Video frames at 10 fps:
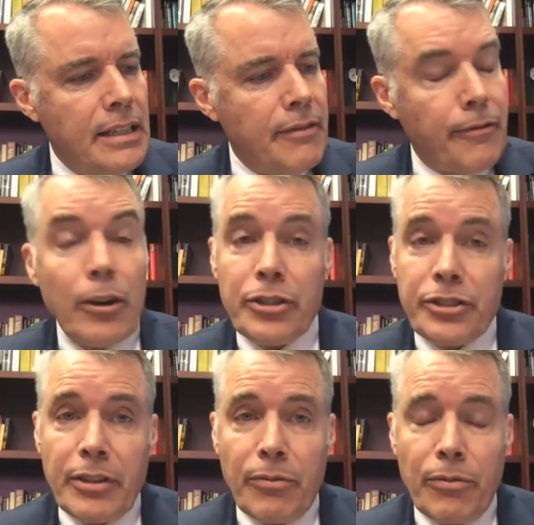first
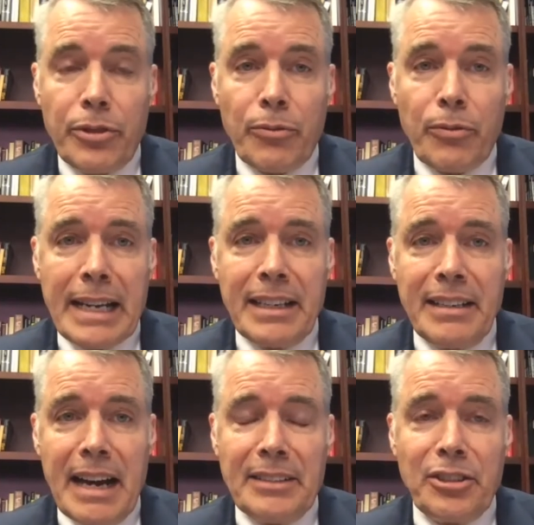to, to
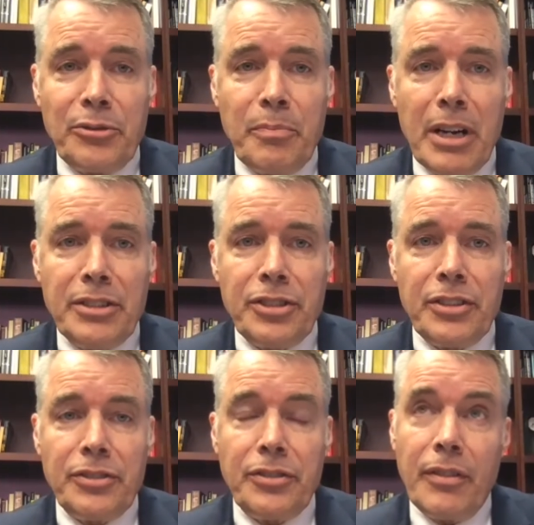recognize, as much
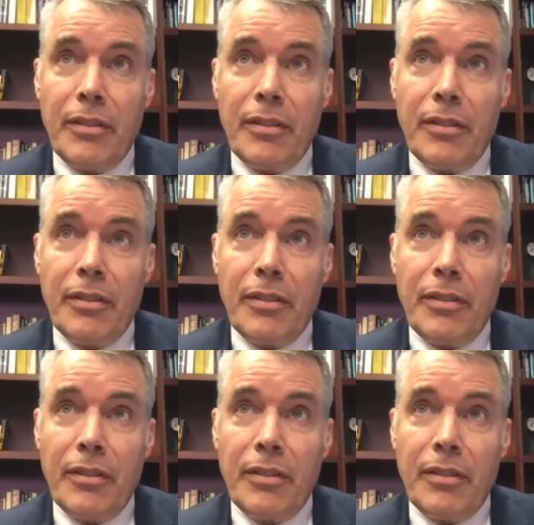as